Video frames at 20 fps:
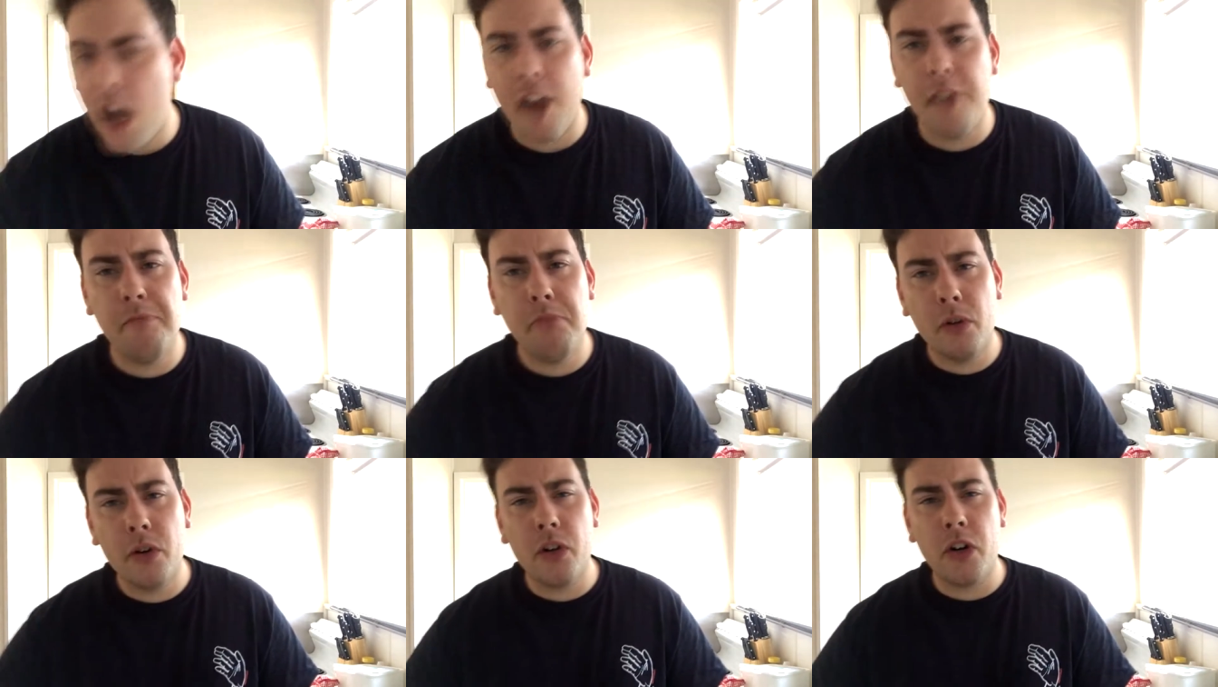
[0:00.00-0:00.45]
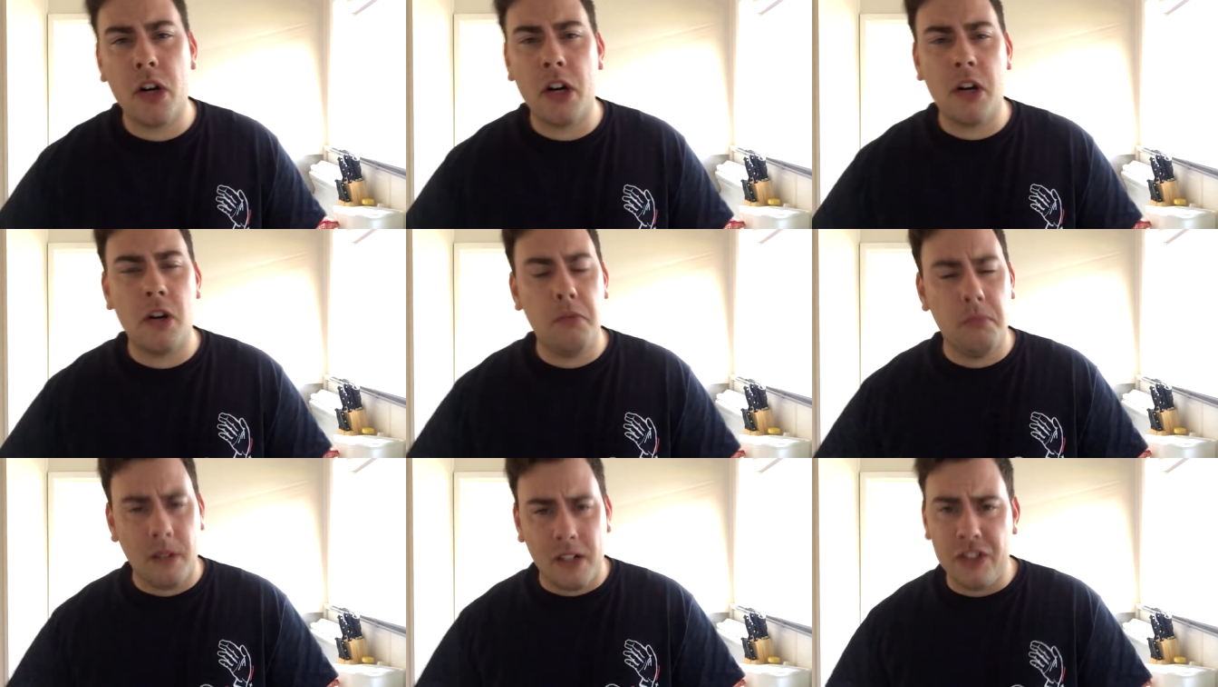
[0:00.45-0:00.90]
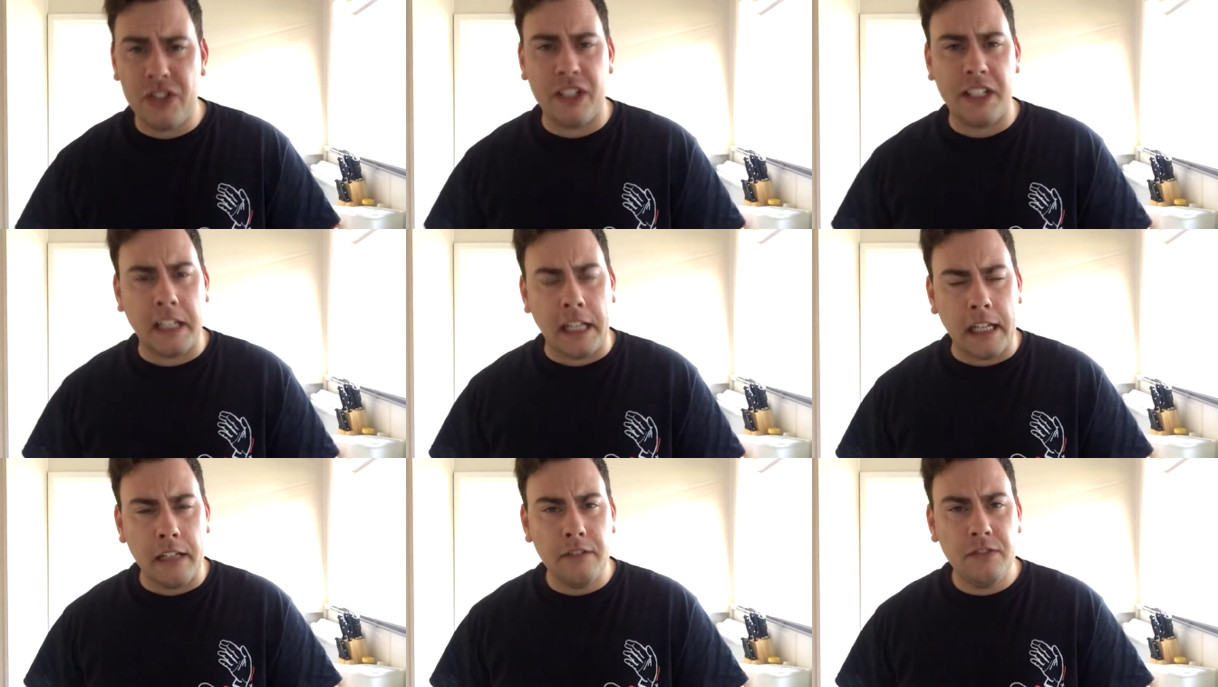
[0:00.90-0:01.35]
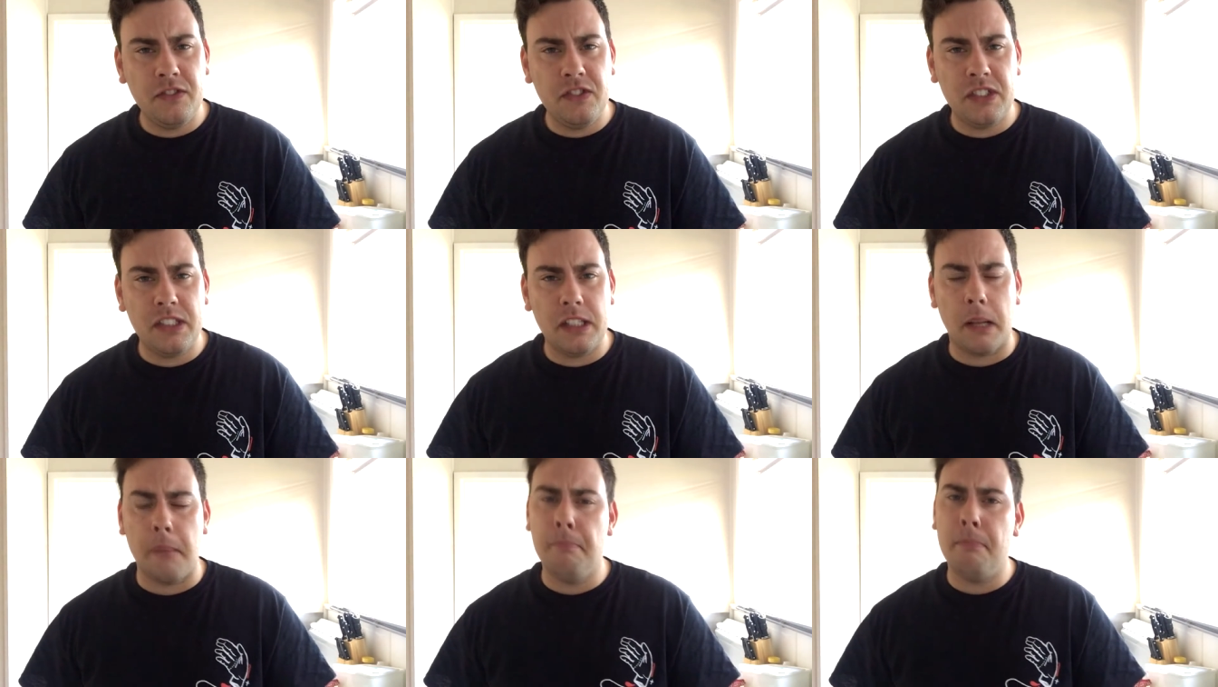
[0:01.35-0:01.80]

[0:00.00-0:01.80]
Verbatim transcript: I've bought her a bunch of gifts,